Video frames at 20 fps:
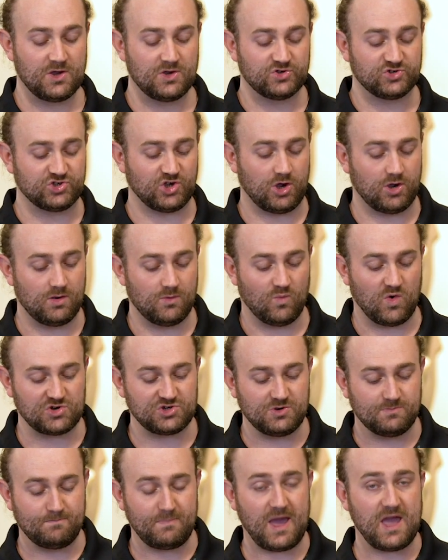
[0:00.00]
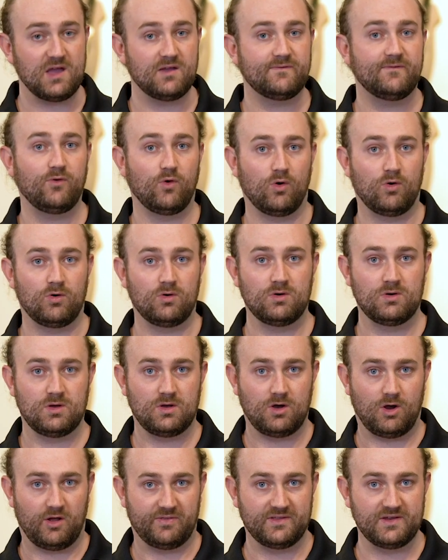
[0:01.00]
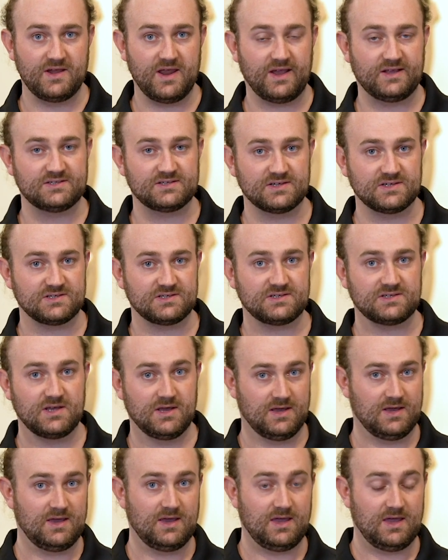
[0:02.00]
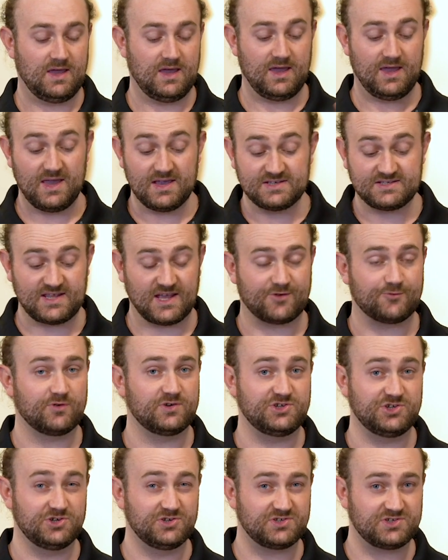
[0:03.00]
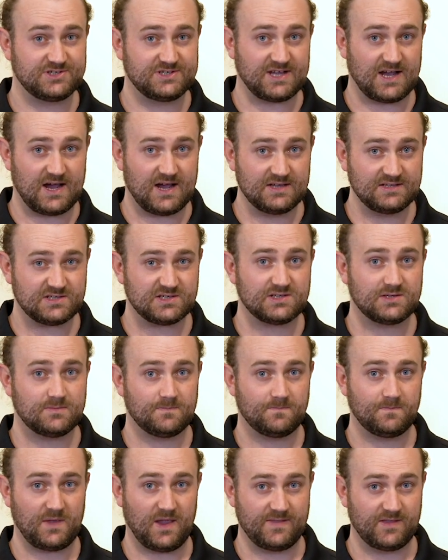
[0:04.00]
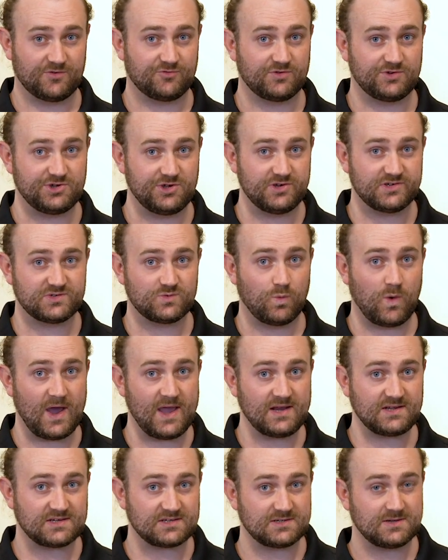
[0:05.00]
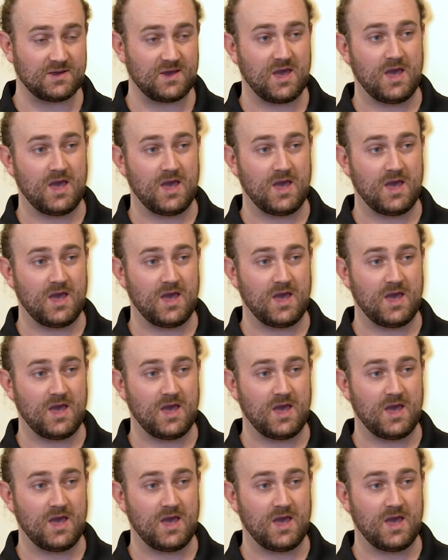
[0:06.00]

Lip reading: So what you're paying for on the Nexus is that reduced size and that reduced weight,